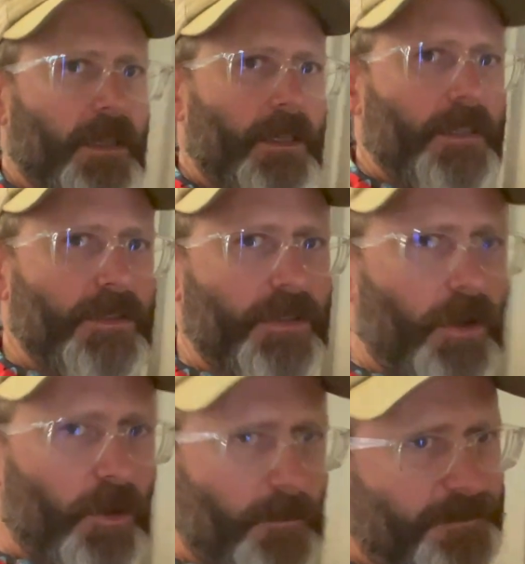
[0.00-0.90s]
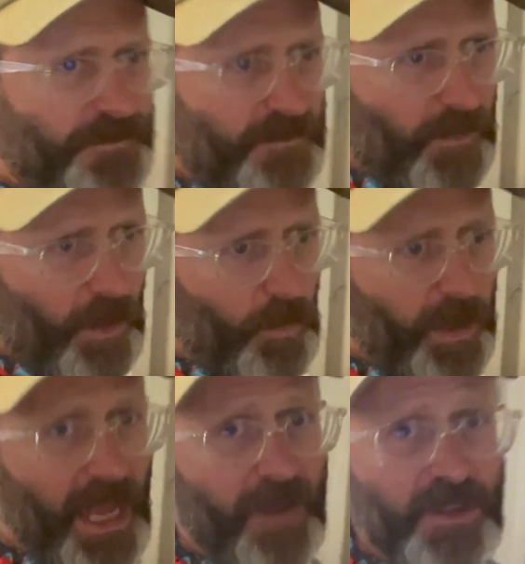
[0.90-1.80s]
So
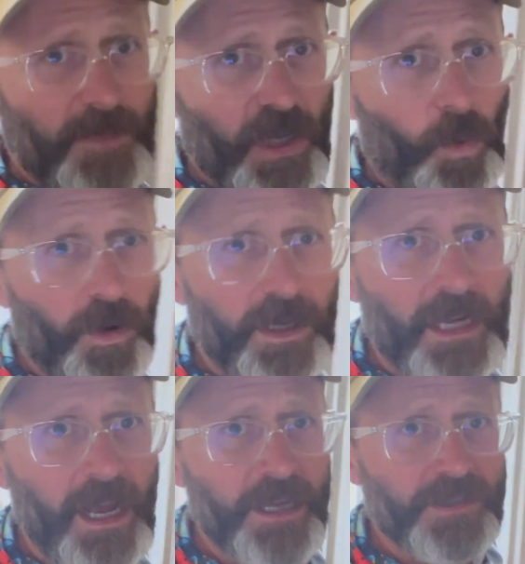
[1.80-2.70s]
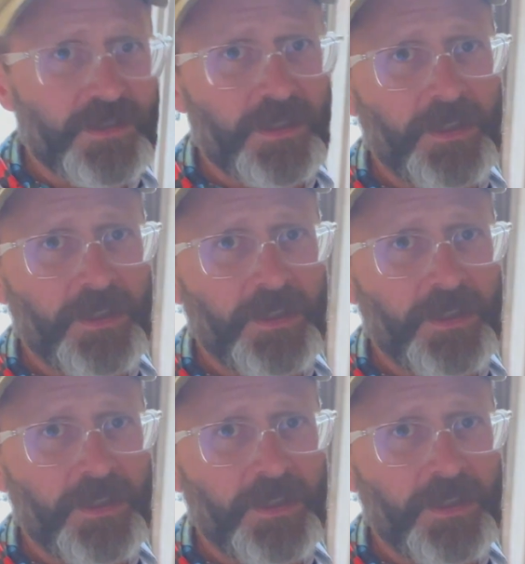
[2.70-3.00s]
we have to be organized.